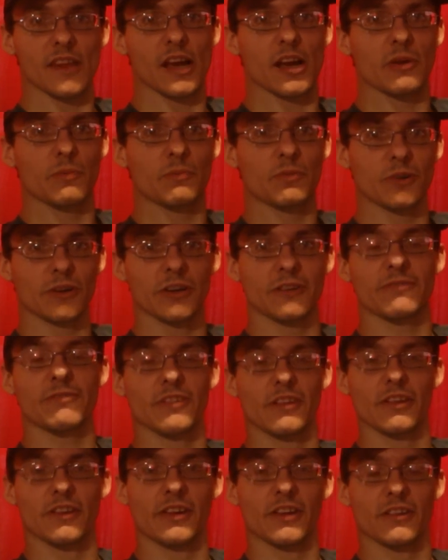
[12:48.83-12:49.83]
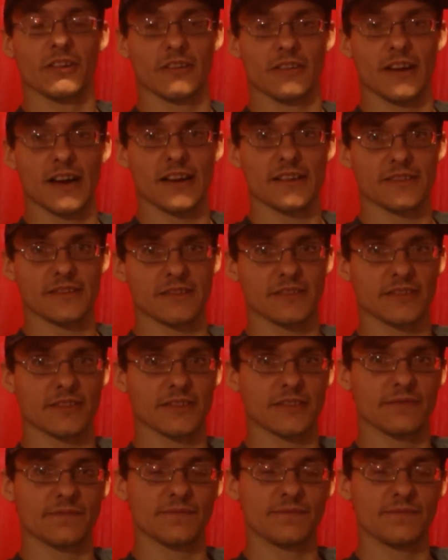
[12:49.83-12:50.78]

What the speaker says: approved for the dealer license.